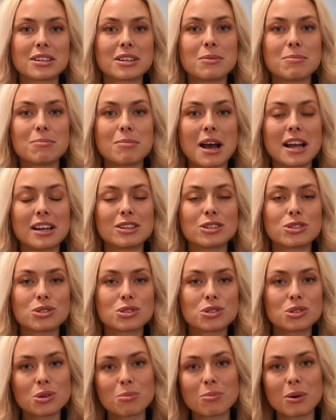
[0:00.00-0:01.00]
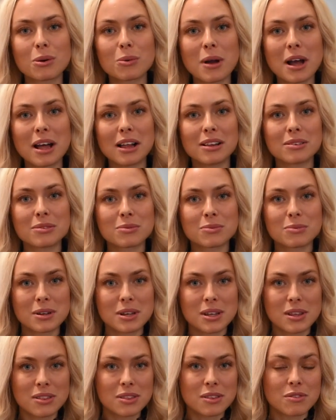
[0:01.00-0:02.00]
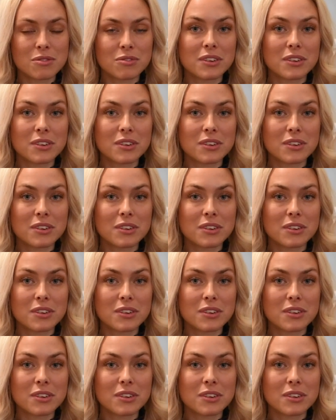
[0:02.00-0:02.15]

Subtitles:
combine super well with the